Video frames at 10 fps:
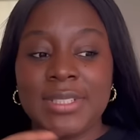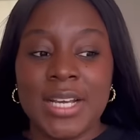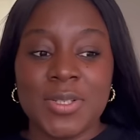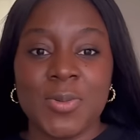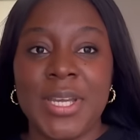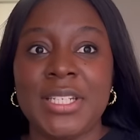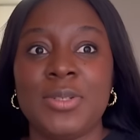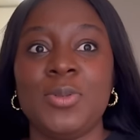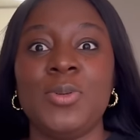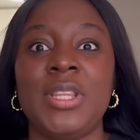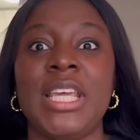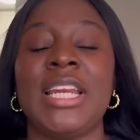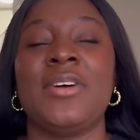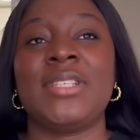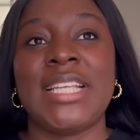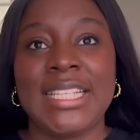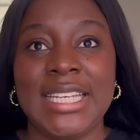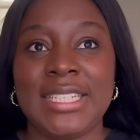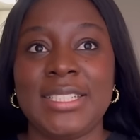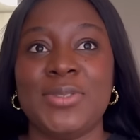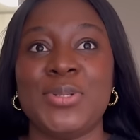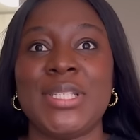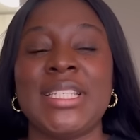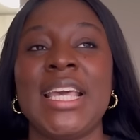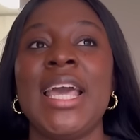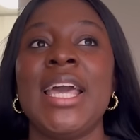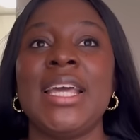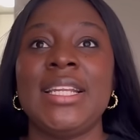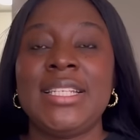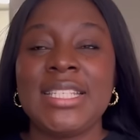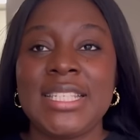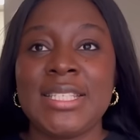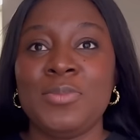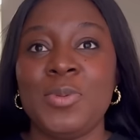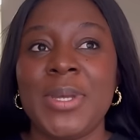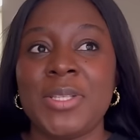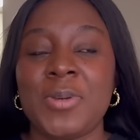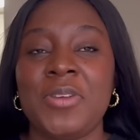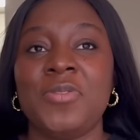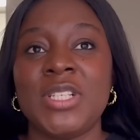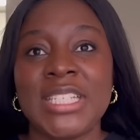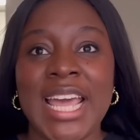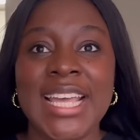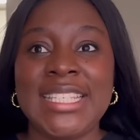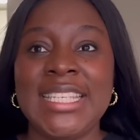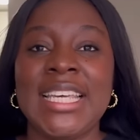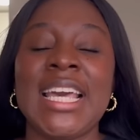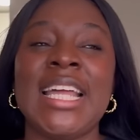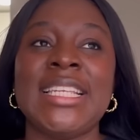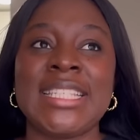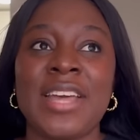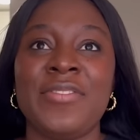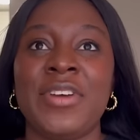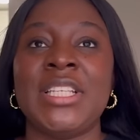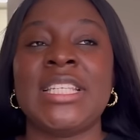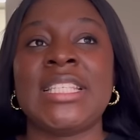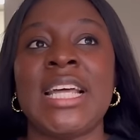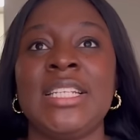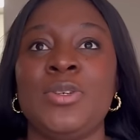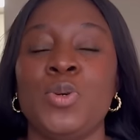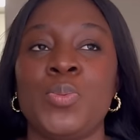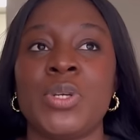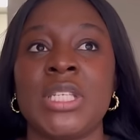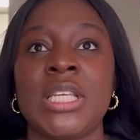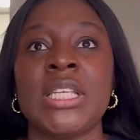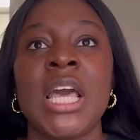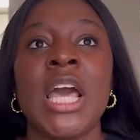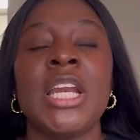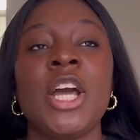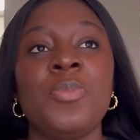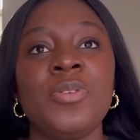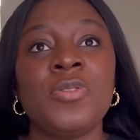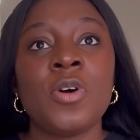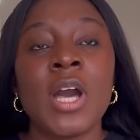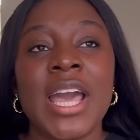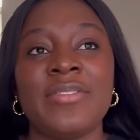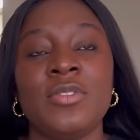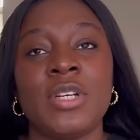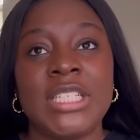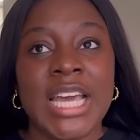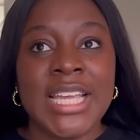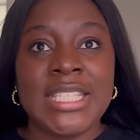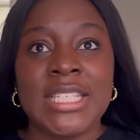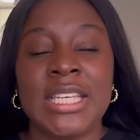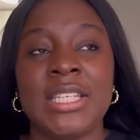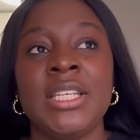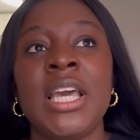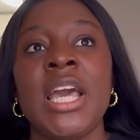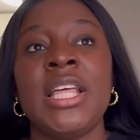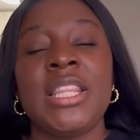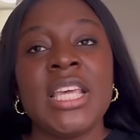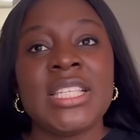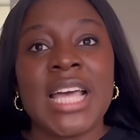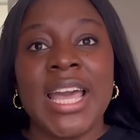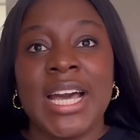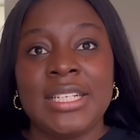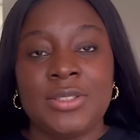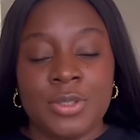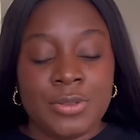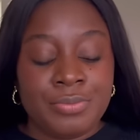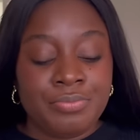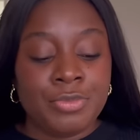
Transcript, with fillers: That was when the whole thing now started because this is the moment where you've gotten ITA and it's time for you to start the whole process. Now, before I even got the ITA, things I had done.